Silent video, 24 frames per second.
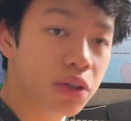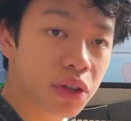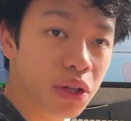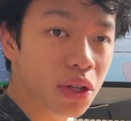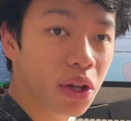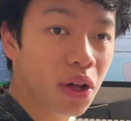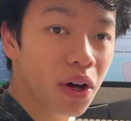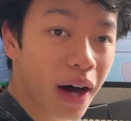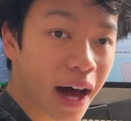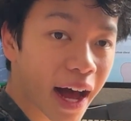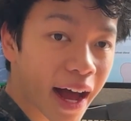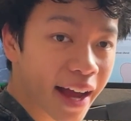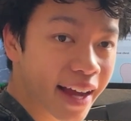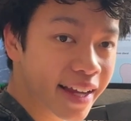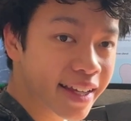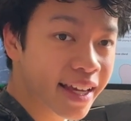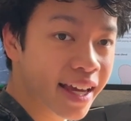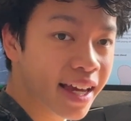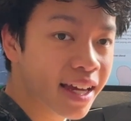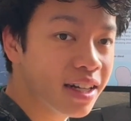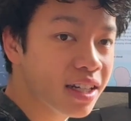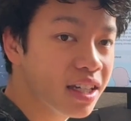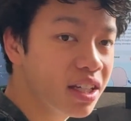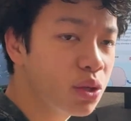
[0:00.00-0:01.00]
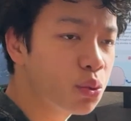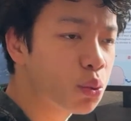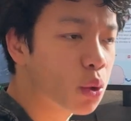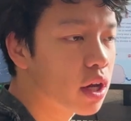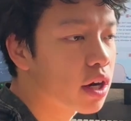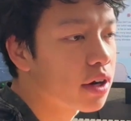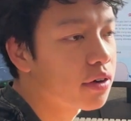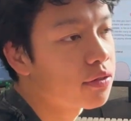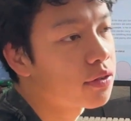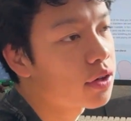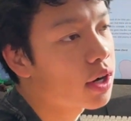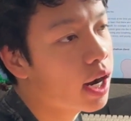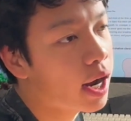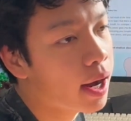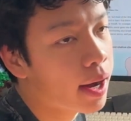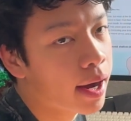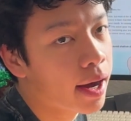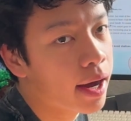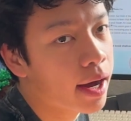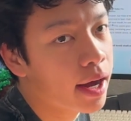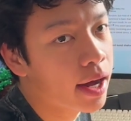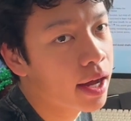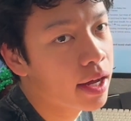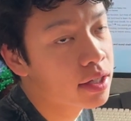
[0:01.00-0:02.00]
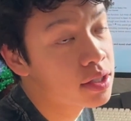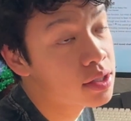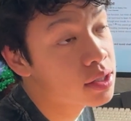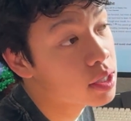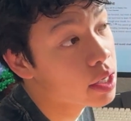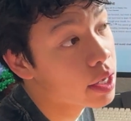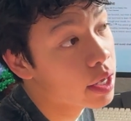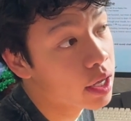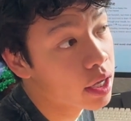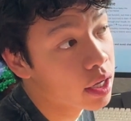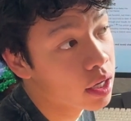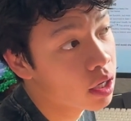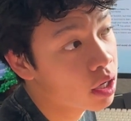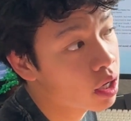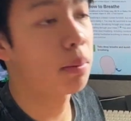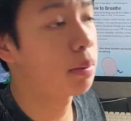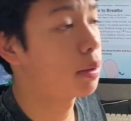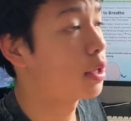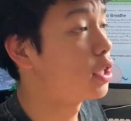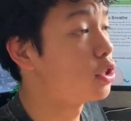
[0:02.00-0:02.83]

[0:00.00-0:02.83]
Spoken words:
a little eye candy whenever I say, play